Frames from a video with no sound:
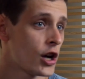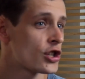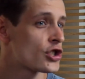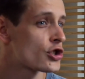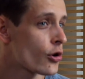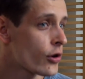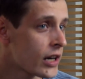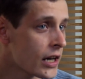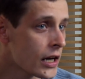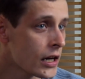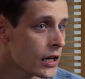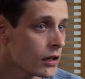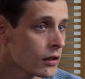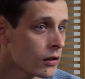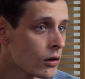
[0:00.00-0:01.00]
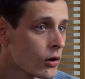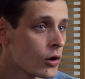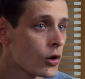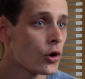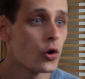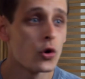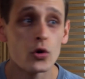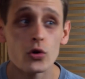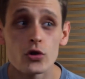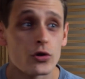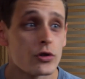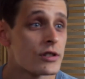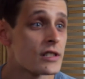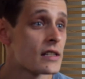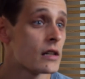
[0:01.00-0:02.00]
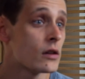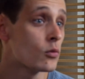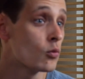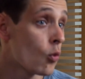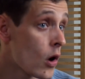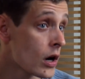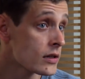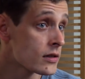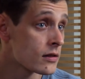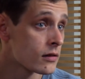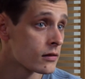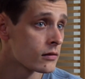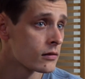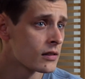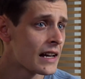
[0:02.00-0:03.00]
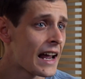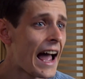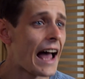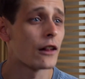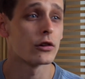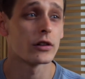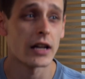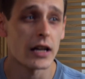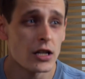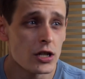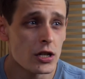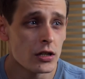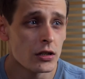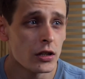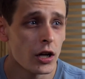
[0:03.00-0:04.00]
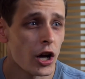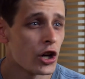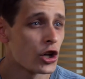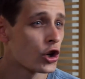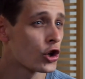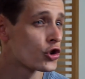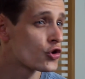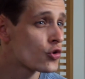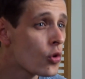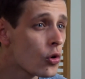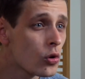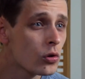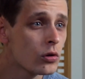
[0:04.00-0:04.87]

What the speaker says: Targeting who should see what, allocation, control,